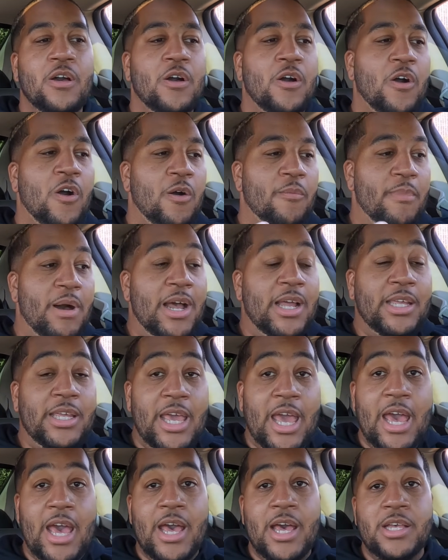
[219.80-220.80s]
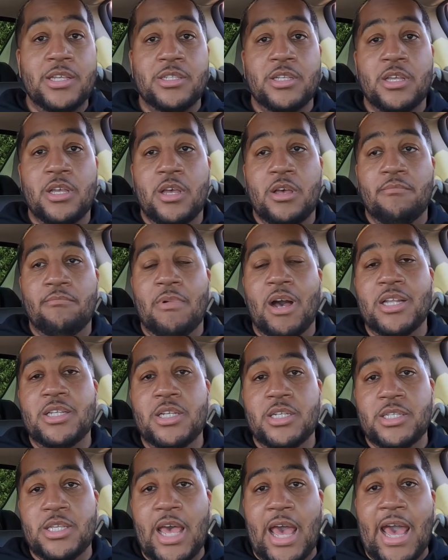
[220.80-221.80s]
on my gas by
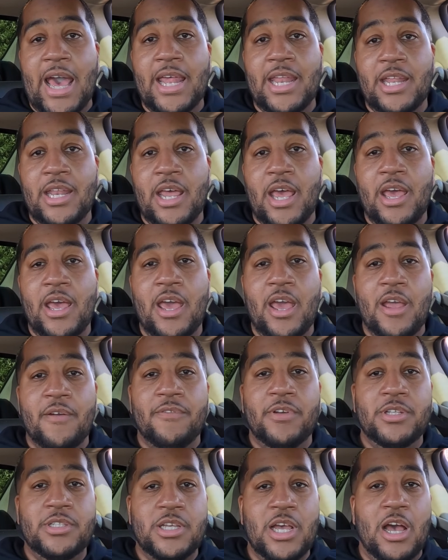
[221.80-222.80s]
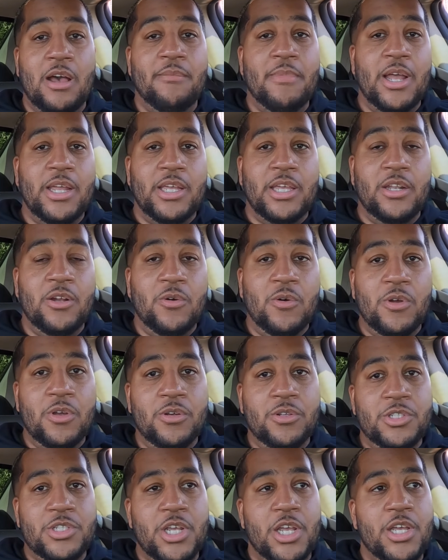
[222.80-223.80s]
just adding that every time I get an
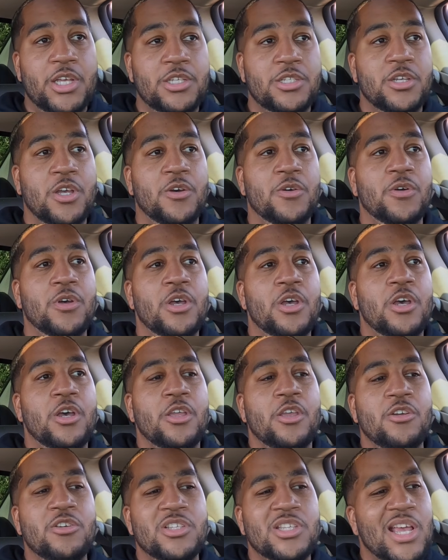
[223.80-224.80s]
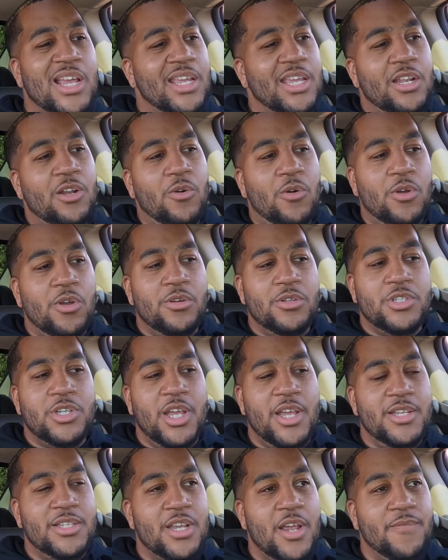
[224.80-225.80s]
oil change. So usually I get an oil
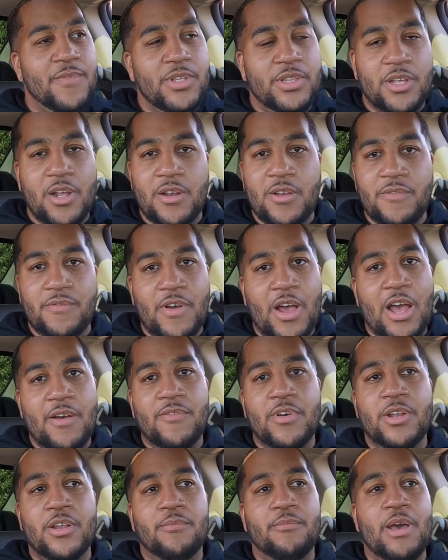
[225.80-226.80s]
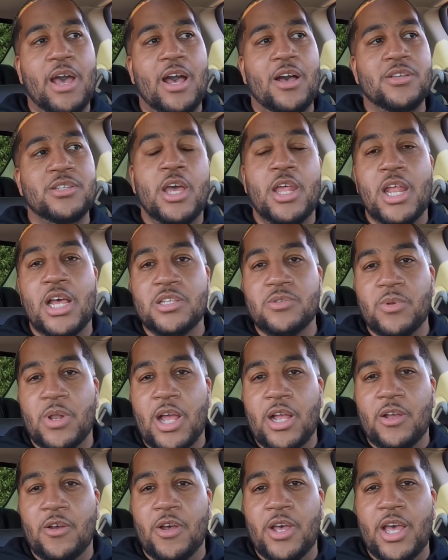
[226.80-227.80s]
change every 3,500 miles, and that's when
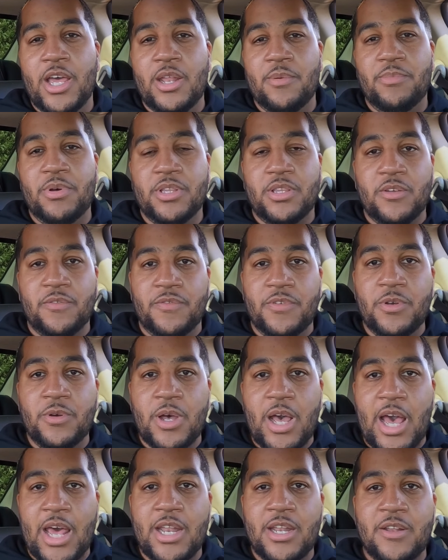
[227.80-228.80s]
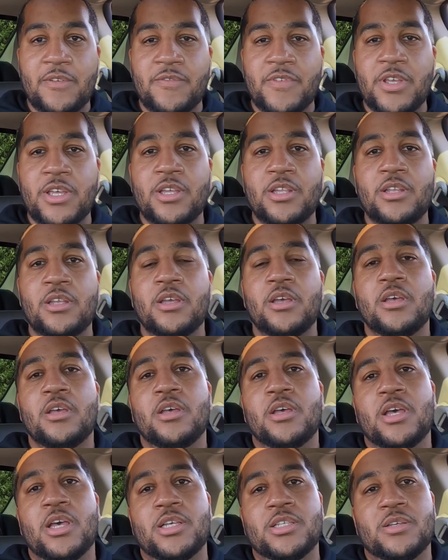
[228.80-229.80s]
I go ahead and put the fuel additive in.
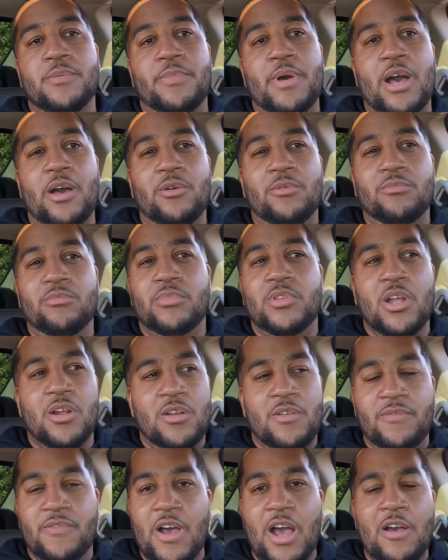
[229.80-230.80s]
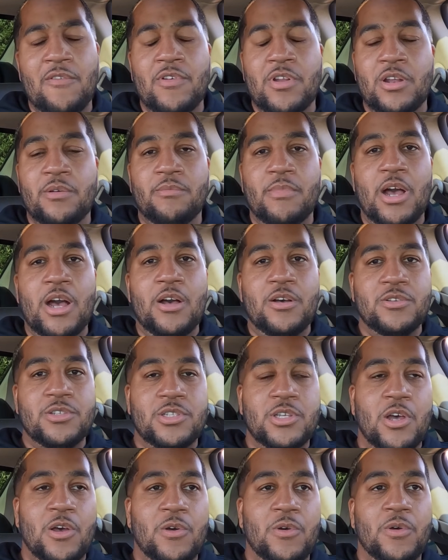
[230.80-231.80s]
It's about 3,500 miles.
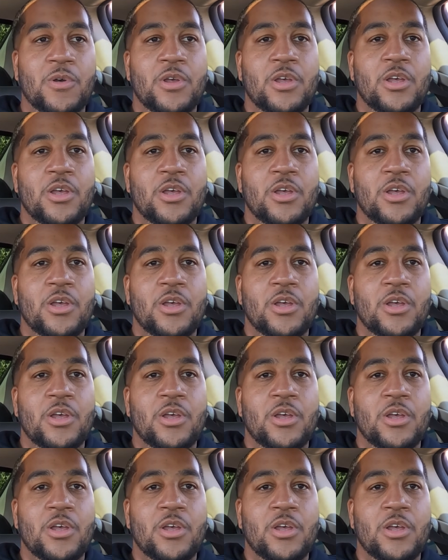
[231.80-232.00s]
So